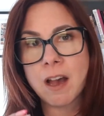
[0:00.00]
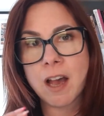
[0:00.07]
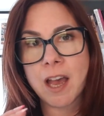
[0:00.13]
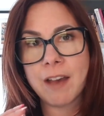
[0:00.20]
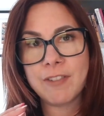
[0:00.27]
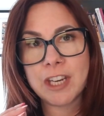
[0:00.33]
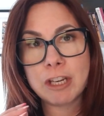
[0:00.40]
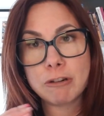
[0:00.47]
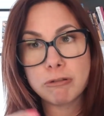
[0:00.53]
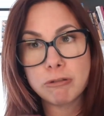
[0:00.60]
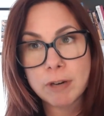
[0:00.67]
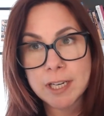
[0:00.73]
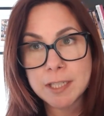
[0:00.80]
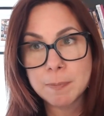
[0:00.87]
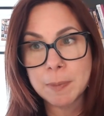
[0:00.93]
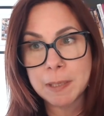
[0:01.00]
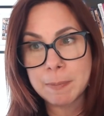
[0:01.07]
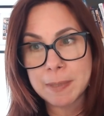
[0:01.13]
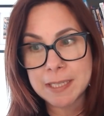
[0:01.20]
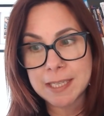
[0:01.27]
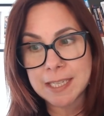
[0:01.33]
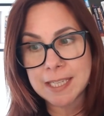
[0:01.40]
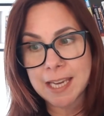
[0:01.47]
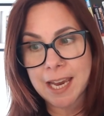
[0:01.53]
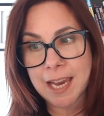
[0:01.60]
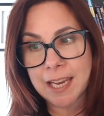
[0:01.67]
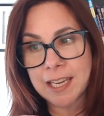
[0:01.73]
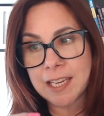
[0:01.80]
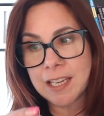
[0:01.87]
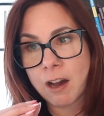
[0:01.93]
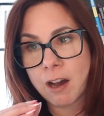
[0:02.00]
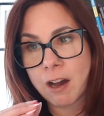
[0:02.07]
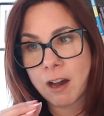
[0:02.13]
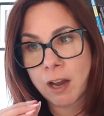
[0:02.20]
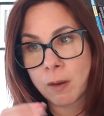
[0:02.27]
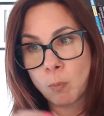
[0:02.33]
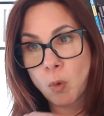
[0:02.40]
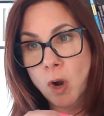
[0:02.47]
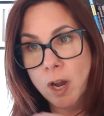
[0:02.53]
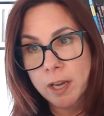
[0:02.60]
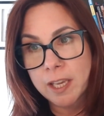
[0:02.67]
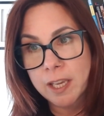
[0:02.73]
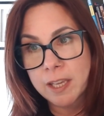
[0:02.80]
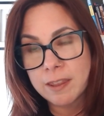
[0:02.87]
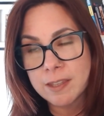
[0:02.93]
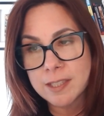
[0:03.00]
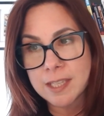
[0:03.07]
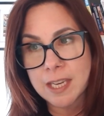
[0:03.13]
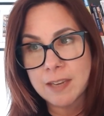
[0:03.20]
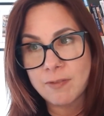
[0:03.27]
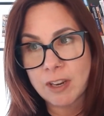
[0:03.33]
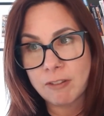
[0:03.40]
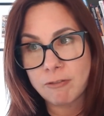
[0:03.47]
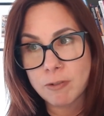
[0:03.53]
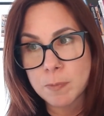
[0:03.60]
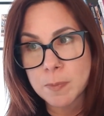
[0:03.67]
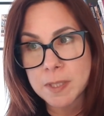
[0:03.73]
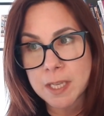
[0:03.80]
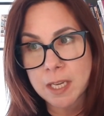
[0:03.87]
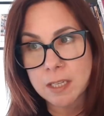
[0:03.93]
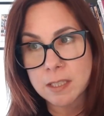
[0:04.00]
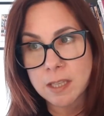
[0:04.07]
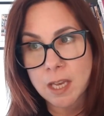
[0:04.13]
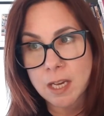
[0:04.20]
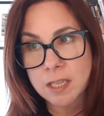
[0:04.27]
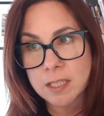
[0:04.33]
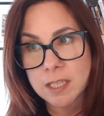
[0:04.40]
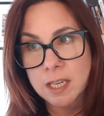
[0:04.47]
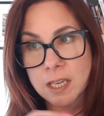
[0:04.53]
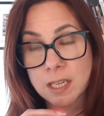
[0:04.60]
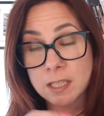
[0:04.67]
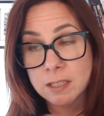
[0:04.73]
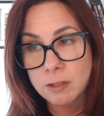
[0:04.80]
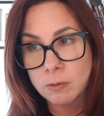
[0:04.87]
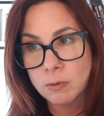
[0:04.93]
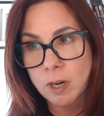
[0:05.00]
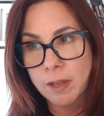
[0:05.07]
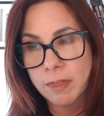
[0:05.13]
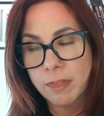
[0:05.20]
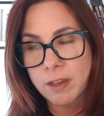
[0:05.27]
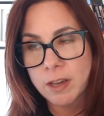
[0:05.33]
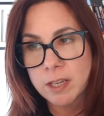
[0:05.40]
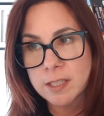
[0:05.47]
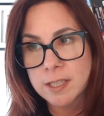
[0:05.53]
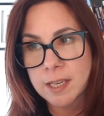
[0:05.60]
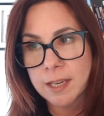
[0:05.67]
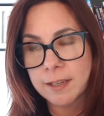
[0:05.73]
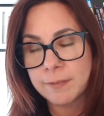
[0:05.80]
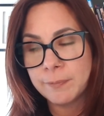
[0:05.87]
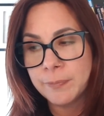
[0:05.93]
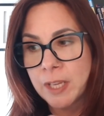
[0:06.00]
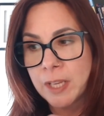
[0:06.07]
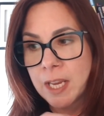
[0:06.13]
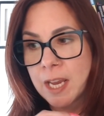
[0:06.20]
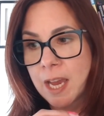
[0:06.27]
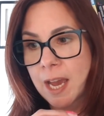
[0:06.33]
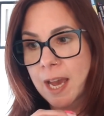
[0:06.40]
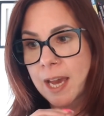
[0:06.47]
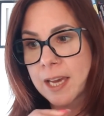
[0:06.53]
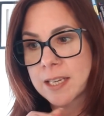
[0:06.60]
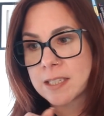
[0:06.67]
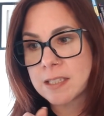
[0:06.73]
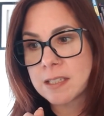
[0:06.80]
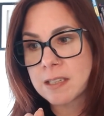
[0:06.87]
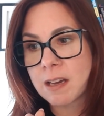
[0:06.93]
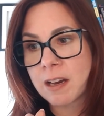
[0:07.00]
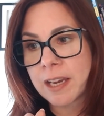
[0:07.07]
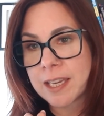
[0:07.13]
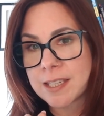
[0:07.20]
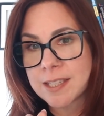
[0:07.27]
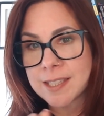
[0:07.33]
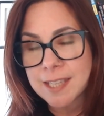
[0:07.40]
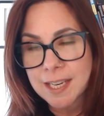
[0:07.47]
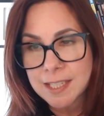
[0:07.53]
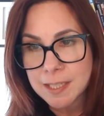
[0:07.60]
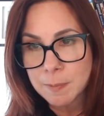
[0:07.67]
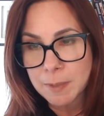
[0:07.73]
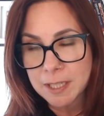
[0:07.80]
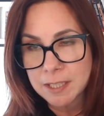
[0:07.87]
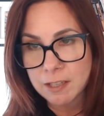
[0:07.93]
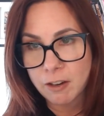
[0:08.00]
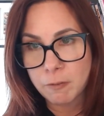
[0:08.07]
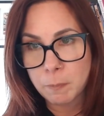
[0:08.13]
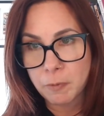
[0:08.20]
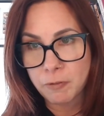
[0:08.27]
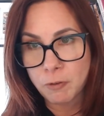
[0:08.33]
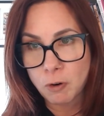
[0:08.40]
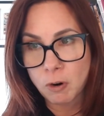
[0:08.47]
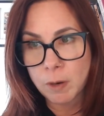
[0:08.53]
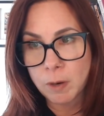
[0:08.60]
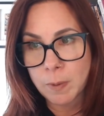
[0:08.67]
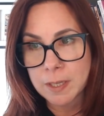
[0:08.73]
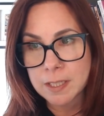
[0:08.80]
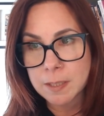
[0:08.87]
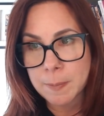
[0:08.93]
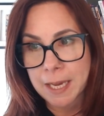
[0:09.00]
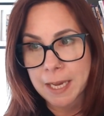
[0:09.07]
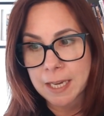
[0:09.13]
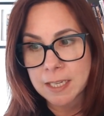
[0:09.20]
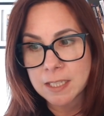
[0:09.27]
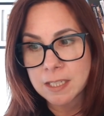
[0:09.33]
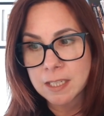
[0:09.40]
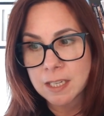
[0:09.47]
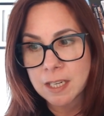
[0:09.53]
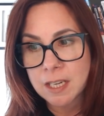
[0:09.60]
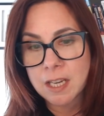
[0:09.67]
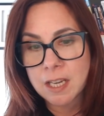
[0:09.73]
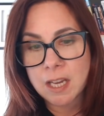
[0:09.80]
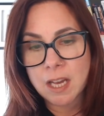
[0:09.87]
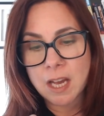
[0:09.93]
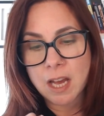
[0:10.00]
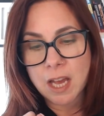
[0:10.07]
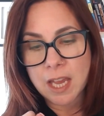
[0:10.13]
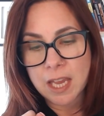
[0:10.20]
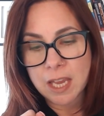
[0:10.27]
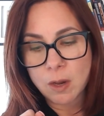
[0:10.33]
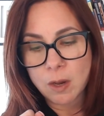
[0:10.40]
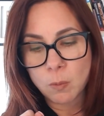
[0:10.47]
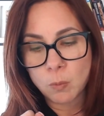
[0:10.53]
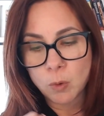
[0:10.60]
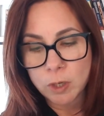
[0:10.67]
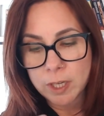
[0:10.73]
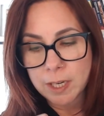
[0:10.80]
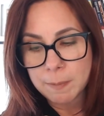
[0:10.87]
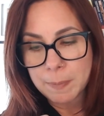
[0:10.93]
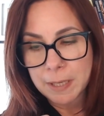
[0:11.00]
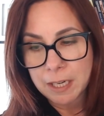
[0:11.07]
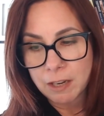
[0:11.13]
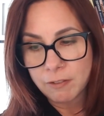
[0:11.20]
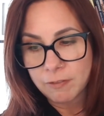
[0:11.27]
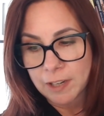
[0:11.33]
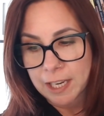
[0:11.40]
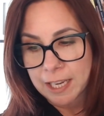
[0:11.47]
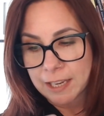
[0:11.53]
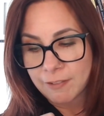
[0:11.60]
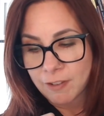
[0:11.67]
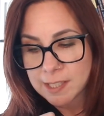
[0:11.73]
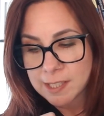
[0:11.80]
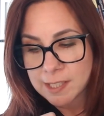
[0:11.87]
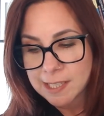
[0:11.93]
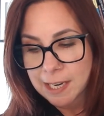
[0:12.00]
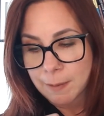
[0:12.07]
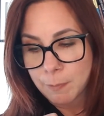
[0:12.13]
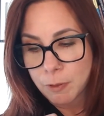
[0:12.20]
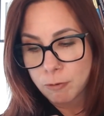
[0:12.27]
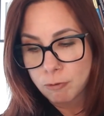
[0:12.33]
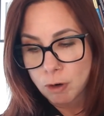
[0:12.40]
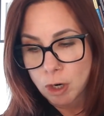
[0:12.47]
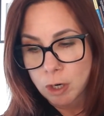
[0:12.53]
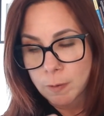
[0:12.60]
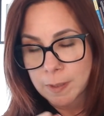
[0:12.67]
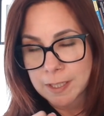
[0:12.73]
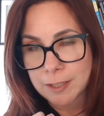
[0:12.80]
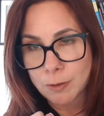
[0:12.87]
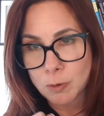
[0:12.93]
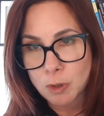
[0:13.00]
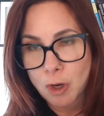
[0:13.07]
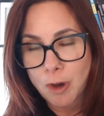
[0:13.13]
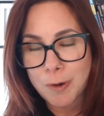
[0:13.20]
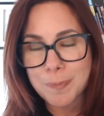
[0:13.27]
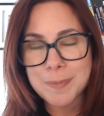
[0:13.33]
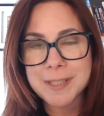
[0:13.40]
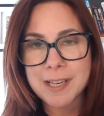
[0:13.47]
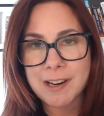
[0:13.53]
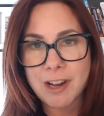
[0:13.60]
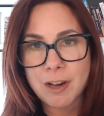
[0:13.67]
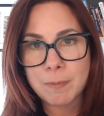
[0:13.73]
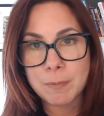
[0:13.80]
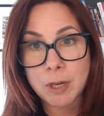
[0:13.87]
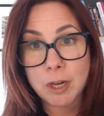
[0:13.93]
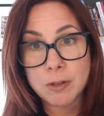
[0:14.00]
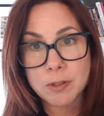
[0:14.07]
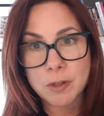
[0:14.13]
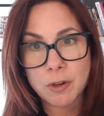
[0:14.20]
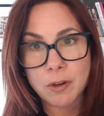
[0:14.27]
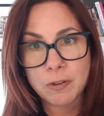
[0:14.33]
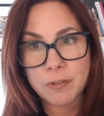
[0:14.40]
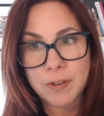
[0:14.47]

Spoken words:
I have an incredibly busy day. I'm working this evening from 6:30 until 9:30. And I had said to myself before I went to bed, wouldn't it be lovely if I slept through until Tom's alarm goes off